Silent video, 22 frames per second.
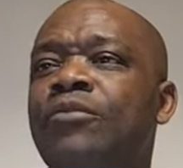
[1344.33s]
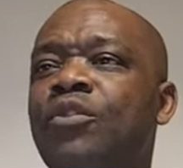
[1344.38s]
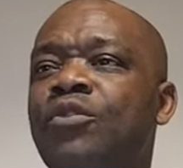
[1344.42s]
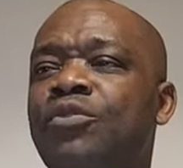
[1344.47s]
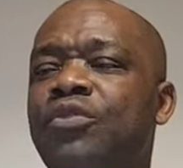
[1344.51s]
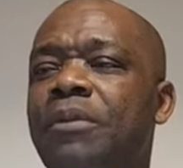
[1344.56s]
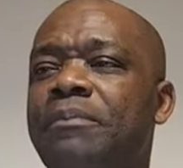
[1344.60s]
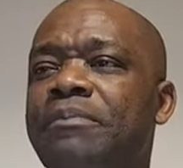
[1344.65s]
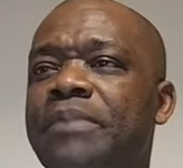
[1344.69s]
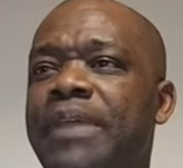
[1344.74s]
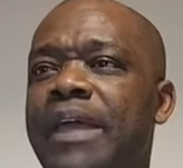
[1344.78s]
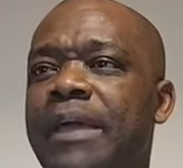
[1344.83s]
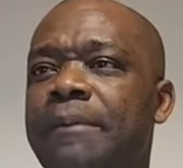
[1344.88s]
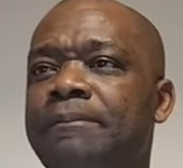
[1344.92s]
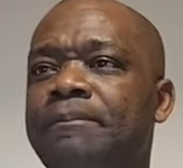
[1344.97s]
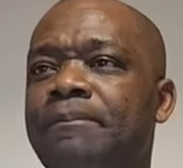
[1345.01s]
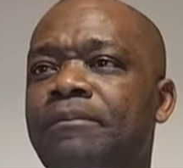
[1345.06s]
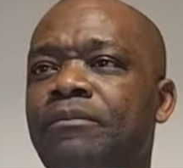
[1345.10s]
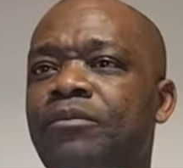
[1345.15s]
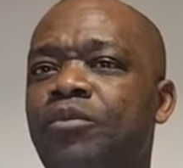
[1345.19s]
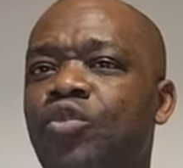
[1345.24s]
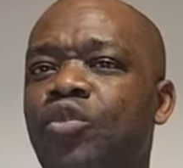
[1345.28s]
from them
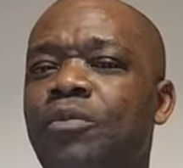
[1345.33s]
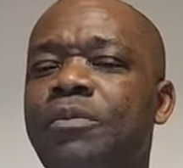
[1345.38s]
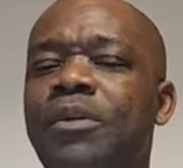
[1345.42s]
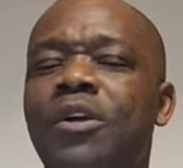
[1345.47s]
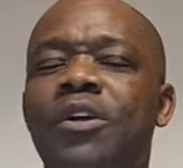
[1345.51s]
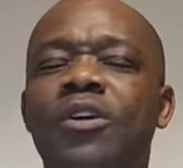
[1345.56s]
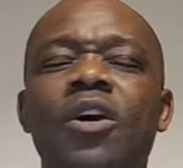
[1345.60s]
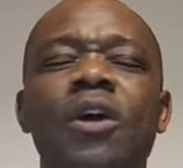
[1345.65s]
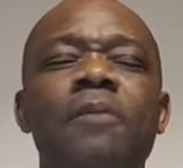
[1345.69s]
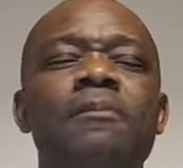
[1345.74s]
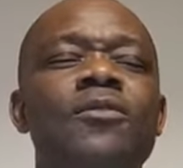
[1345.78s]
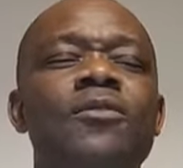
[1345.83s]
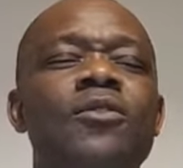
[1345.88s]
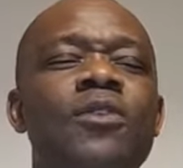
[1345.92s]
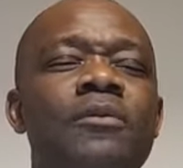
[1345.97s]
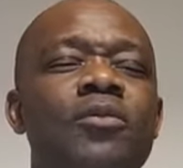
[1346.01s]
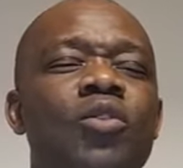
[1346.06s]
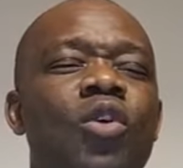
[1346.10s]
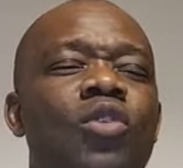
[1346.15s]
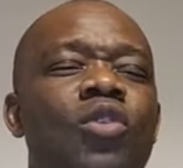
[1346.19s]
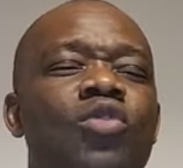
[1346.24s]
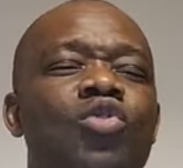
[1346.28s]
to become
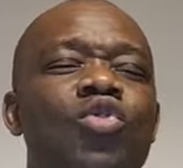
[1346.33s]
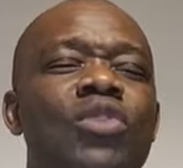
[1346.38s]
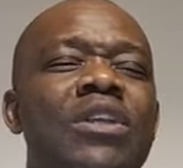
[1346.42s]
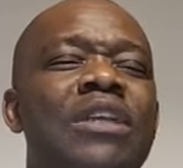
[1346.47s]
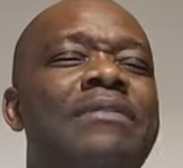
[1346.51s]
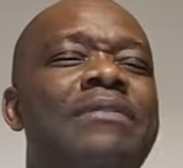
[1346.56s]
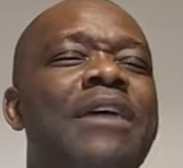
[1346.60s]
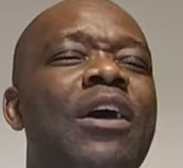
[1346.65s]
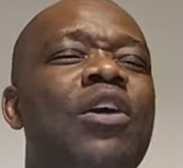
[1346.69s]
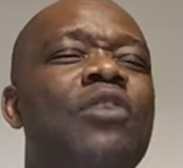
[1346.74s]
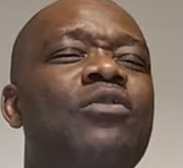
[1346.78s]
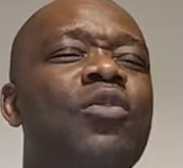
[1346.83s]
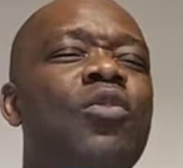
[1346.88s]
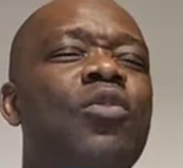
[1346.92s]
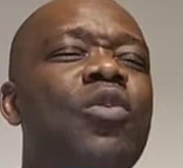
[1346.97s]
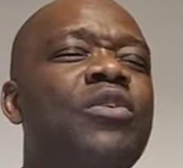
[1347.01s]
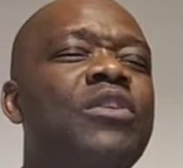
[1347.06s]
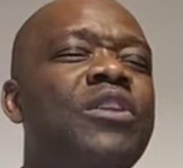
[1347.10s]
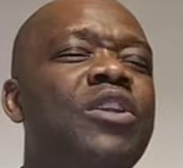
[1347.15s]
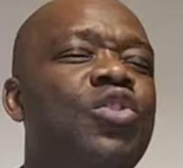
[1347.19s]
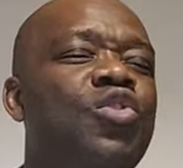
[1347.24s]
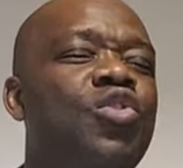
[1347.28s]
something or to deliver off from
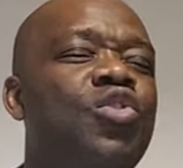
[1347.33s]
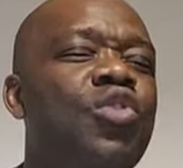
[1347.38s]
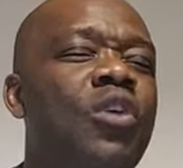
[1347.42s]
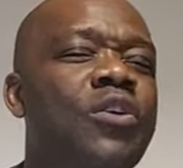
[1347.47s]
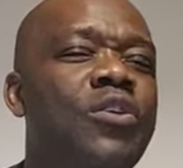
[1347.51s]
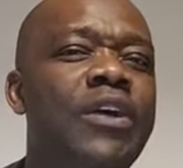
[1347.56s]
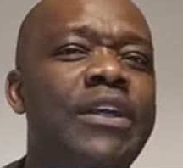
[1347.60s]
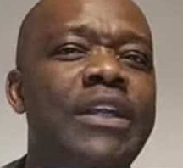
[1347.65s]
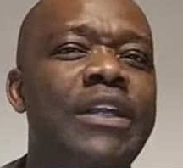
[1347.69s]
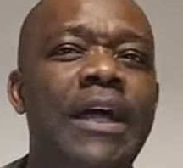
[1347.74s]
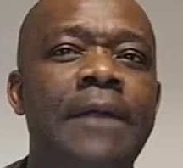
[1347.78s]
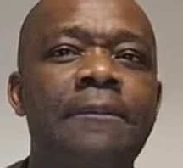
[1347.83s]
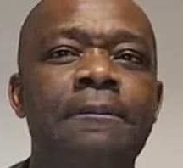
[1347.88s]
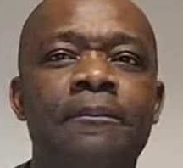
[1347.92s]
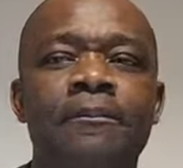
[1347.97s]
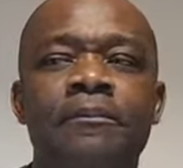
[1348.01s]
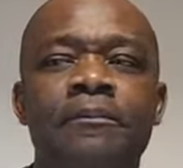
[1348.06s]
one issue or the other.